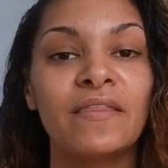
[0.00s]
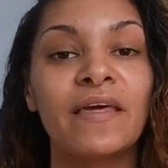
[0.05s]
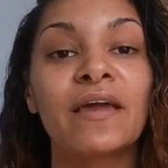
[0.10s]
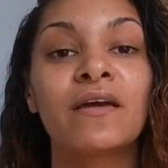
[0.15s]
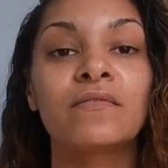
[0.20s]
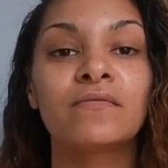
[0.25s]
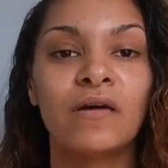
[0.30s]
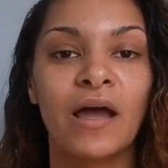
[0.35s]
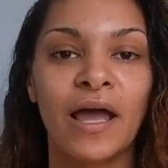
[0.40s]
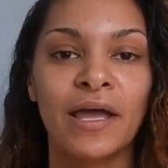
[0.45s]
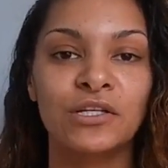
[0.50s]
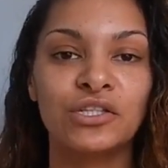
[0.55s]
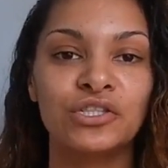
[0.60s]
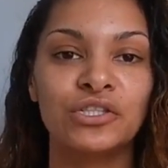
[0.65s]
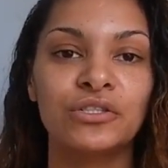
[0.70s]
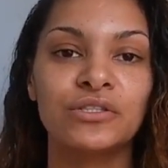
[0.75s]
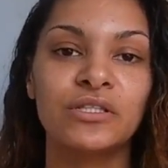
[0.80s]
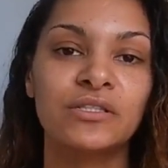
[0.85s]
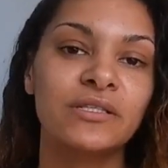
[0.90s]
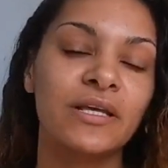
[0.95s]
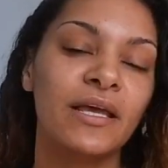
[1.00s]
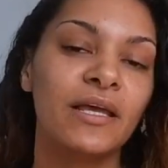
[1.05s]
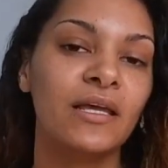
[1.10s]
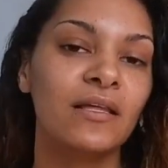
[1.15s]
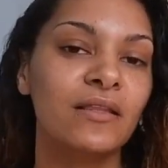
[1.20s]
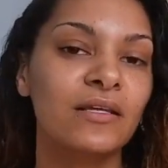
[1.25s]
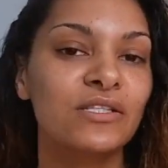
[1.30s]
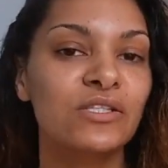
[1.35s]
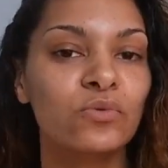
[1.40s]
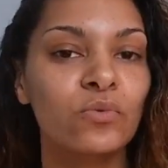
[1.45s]
And they advise you to take
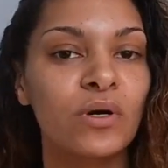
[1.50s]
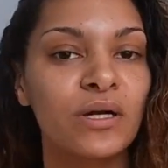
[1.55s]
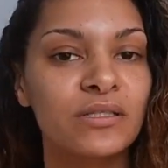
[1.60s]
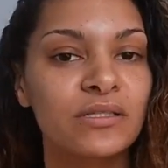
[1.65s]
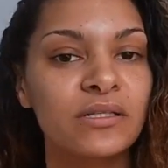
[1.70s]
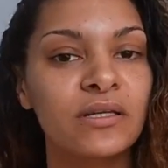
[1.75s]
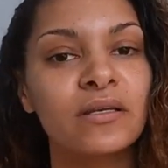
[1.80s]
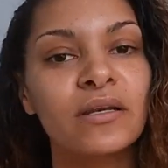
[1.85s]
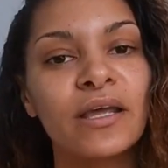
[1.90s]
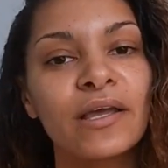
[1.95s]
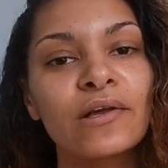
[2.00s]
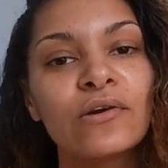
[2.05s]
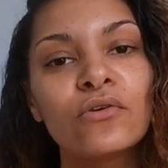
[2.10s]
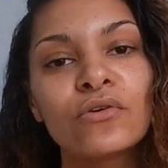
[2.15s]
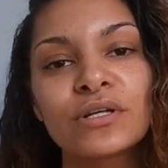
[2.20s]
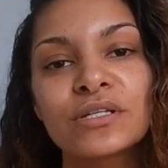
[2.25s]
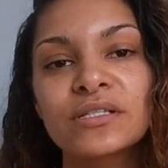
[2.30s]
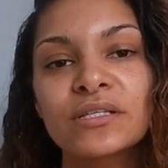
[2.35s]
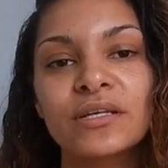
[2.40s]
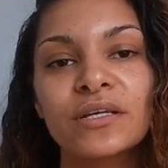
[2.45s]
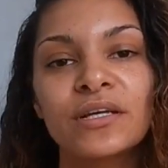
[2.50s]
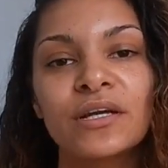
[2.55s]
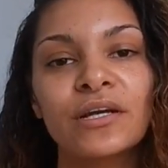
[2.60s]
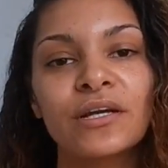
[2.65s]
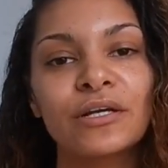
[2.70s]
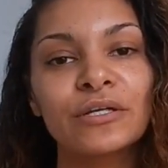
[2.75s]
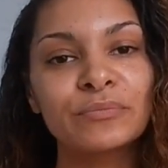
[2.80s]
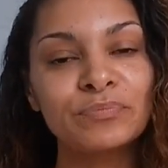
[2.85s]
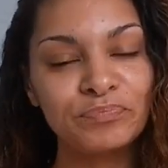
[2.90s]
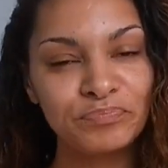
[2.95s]
at least one 10-day course a
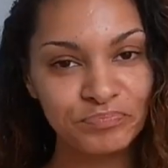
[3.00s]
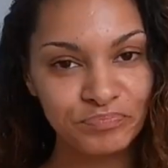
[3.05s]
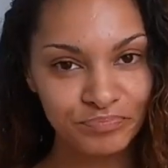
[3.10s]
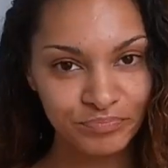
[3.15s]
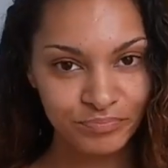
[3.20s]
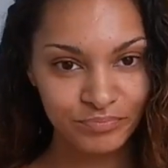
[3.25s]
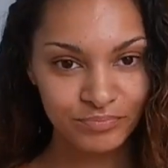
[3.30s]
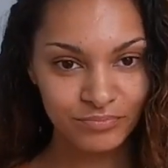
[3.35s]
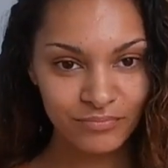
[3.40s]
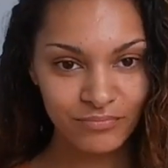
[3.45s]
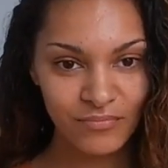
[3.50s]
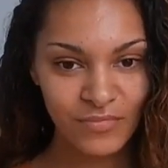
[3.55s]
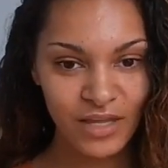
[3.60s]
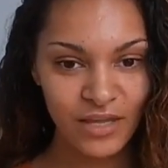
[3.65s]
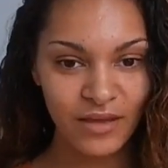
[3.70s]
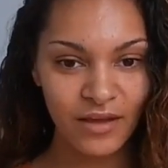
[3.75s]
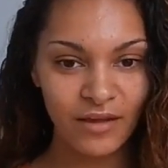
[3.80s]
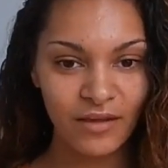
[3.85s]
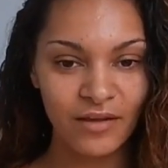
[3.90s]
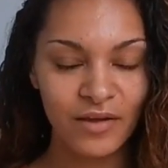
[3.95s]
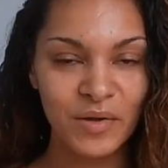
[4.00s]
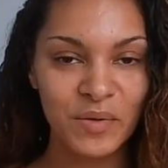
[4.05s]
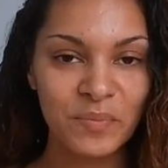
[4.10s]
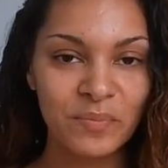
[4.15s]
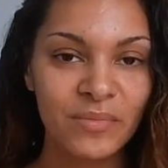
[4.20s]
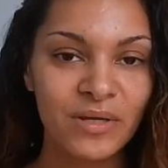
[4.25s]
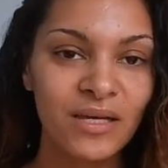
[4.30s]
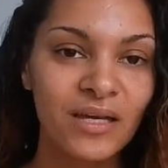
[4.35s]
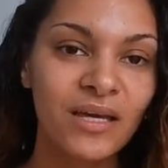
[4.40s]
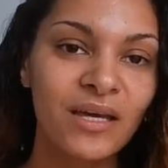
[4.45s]
year,
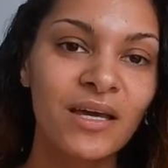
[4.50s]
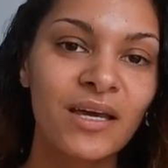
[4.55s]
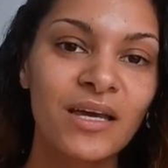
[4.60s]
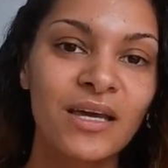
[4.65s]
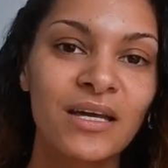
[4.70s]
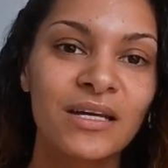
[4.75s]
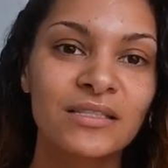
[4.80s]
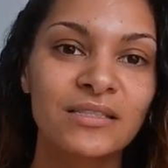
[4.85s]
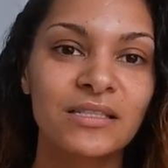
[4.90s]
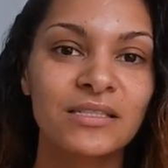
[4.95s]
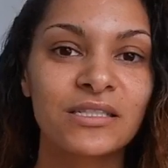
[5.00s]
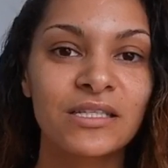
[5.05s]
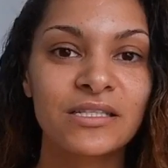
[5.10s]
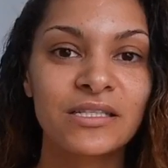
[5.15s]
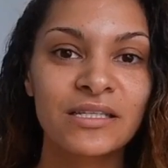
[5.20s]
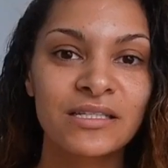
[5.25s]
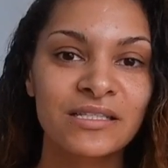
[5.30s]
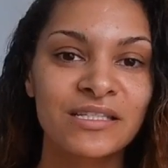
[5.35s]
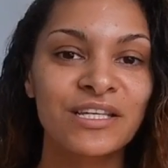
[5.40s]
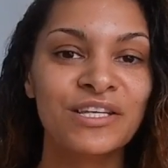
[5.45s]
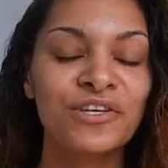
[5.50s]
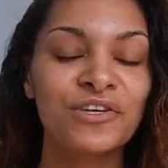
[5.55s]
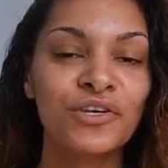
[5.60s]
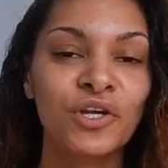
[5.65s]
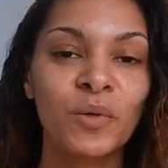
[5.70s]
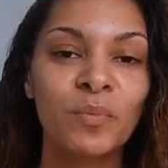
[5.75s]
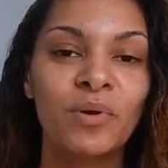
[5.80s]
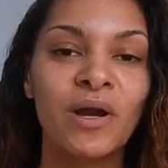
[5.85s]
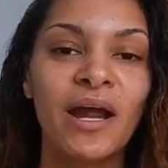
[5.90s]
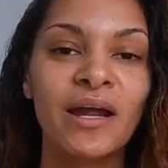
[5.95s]
to just continue
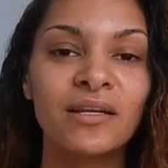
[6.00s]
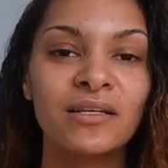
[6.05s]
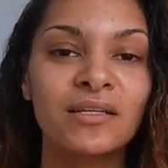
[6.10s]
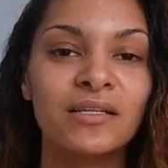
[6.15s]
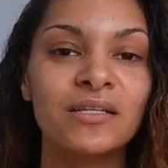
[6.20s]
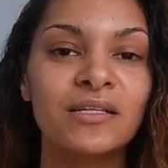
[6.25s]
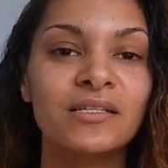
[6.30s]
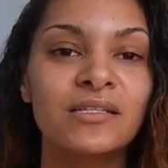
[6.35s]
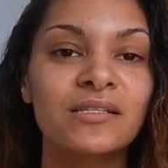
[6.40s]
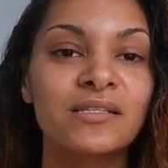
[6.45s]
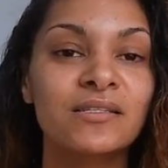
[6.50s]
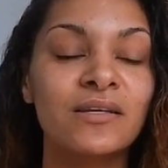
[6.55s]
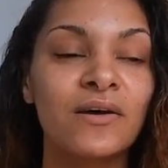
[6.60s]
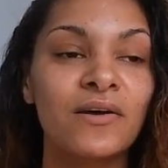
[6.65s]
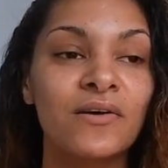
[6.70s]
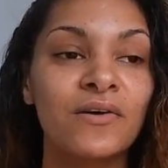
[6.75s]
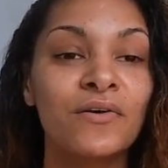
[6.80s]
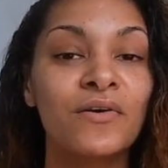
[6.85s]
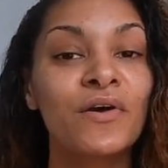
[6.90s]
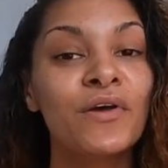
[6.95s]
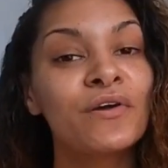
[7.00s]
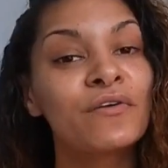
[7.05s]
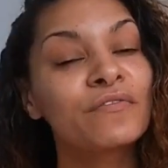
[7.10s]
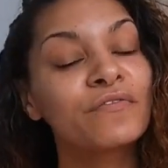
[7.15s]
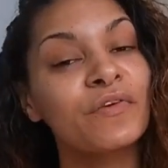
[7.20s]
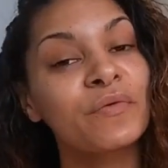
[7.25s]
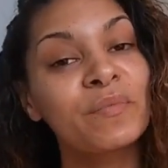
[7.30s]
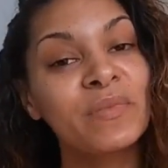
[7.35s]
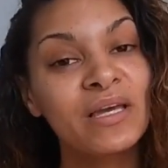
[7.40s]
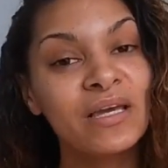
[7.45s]
your practice. So
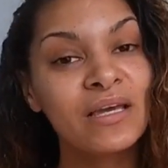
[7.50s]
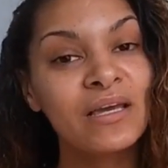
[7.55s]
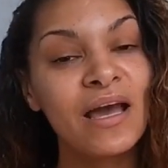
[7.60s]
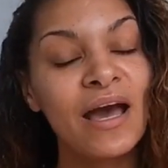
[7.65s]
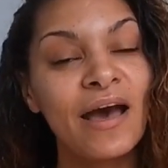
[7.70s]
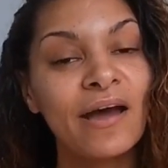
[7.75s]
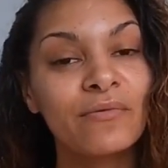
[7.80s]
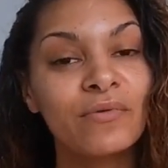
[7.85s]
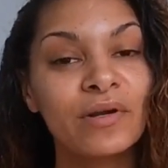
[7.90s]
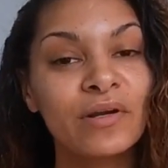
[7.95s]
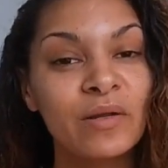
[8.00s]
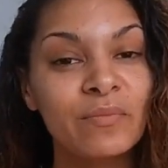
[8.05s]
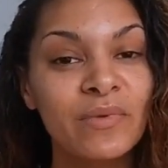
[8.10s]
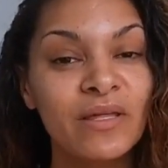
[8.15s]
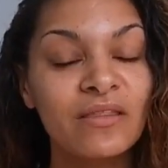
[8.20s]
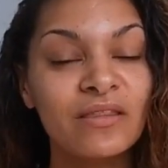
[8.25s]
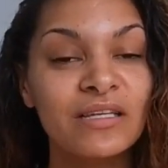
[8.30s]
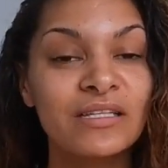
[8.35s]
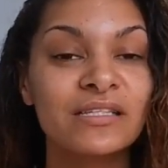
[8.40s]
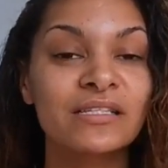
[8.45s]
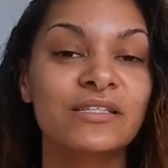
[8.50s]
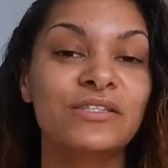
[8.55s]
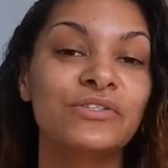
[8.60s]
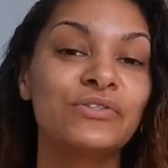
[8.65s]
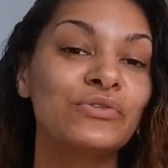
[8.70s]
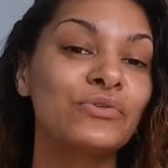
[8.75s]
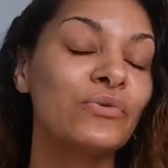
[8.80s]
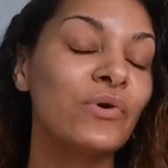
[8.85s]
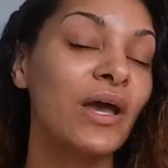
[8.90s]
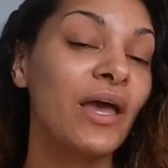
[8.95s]
for me, I recommend this
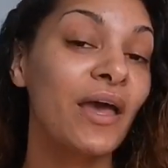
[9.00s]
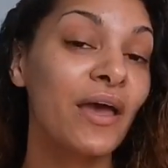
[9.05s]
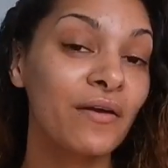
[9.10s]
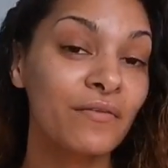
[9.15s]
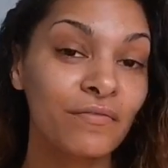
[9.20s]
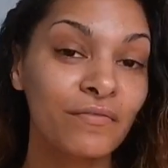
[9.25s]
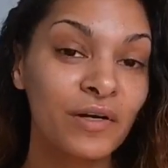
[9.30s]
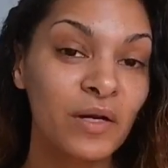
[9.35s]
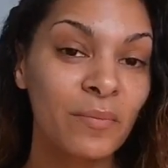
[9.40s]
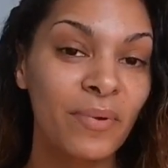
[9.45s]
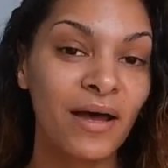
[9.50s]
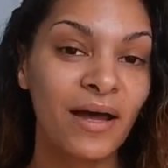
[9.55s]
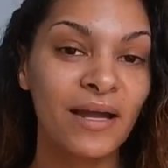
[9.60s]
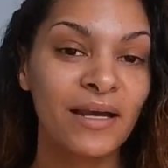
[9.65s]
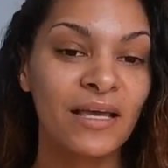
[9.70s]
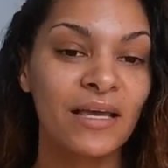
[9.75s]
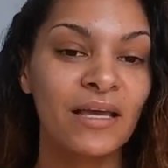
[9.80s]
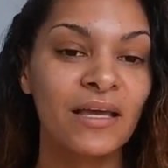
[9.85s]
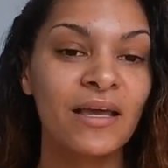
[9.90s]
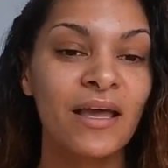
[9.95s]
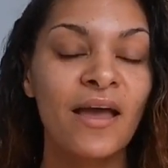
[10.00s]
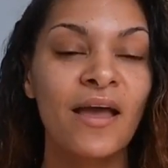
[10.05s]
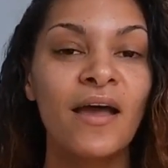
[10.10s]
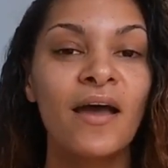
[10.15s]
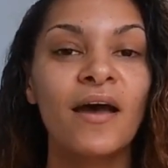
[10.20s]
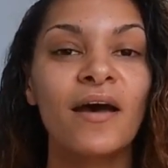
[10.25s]
to everybody.